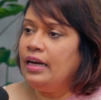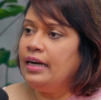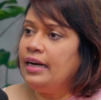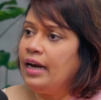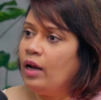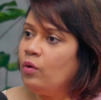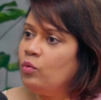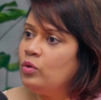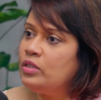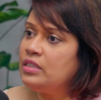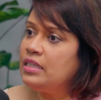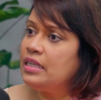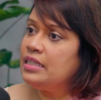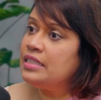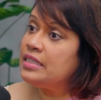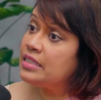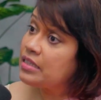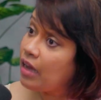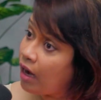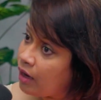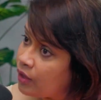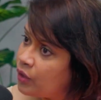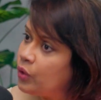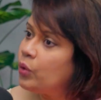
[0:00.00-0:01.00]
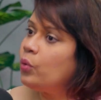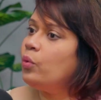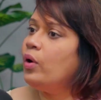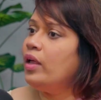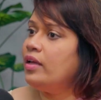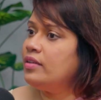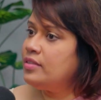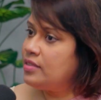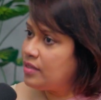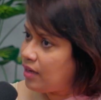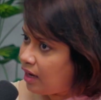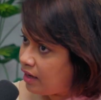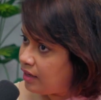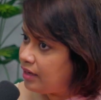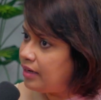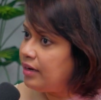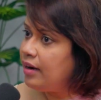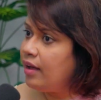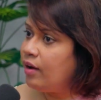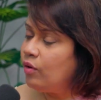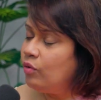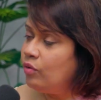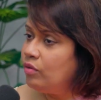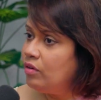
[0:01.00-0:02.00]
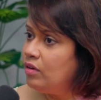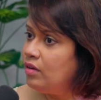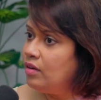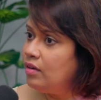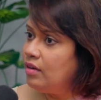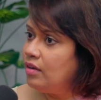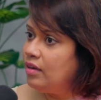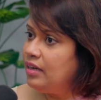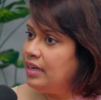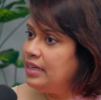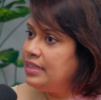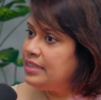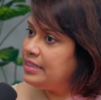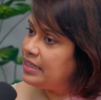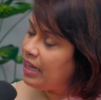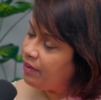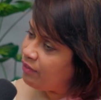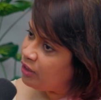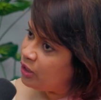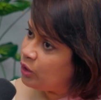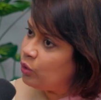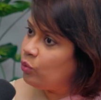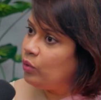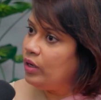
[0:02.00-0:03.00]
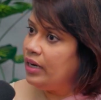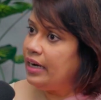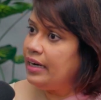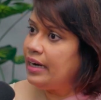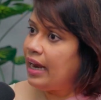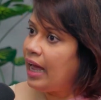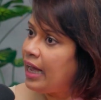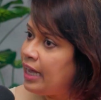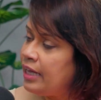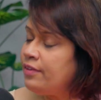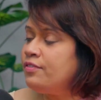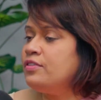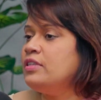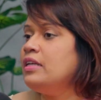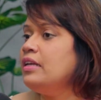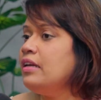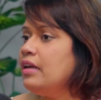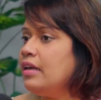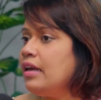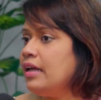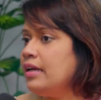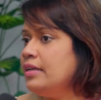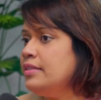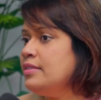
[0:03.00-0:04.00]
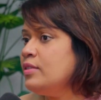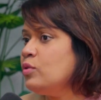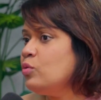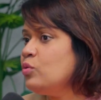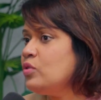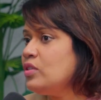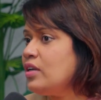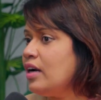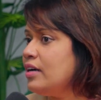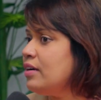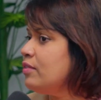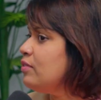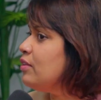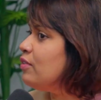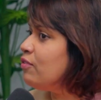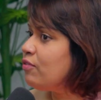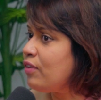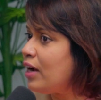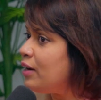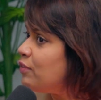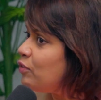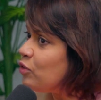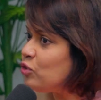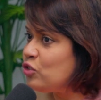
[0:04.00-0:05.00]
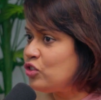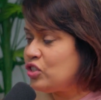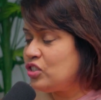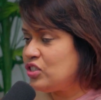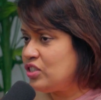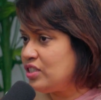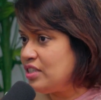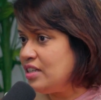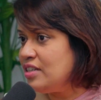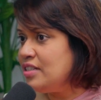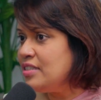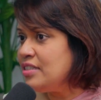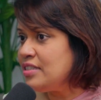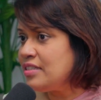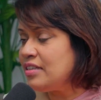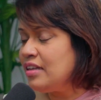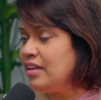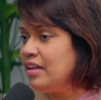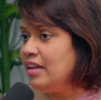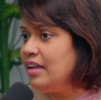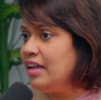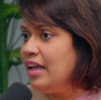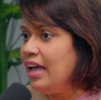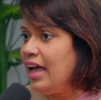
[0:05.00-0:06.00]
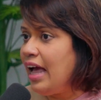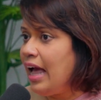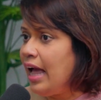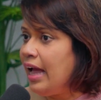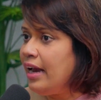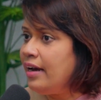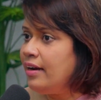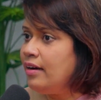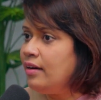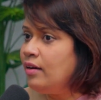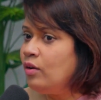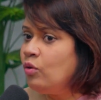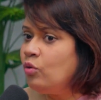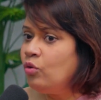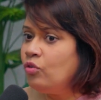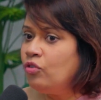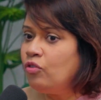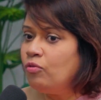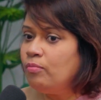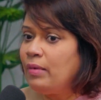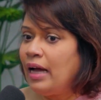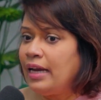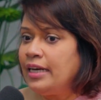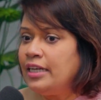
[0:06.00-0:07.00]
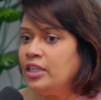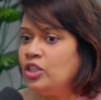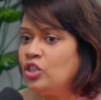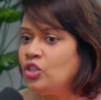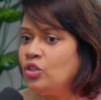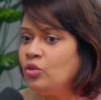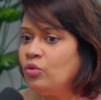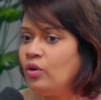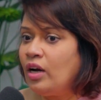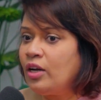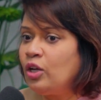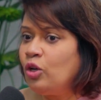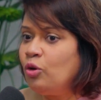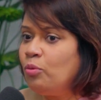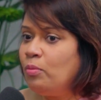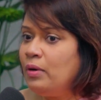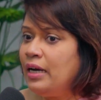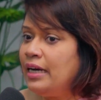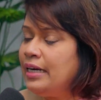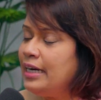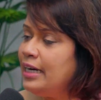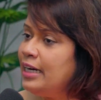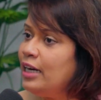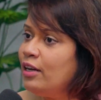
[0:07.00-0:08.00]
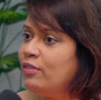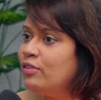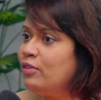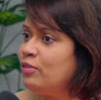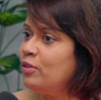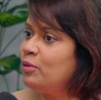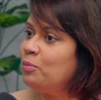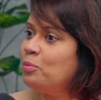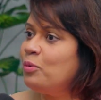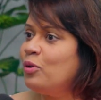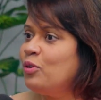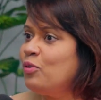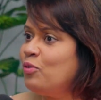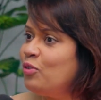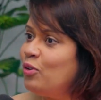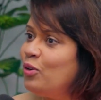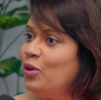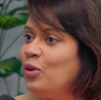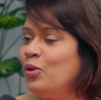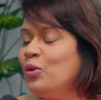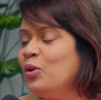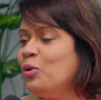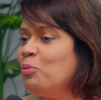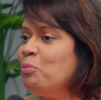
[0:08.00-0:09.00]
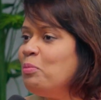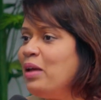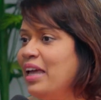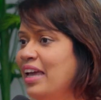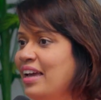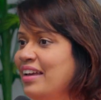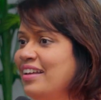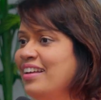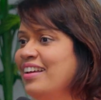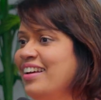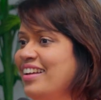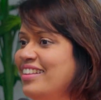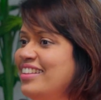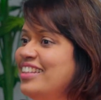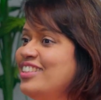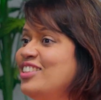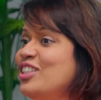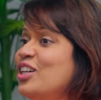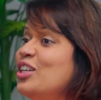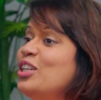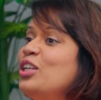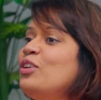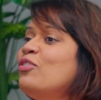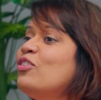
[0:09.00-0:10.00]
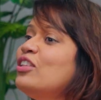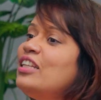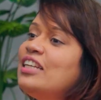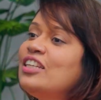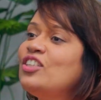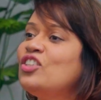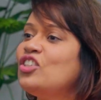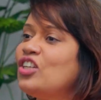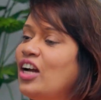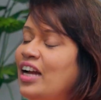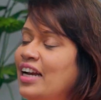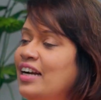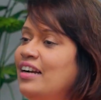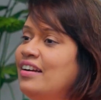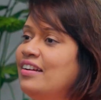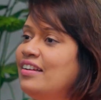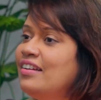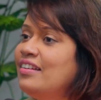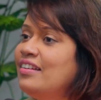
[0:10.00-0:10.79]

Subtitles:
late, I would say start today, start now. It's never too late. I have seen clients who started with 5 to 6 years and who managed to accumulate enough of a portfolio to make the journey for their child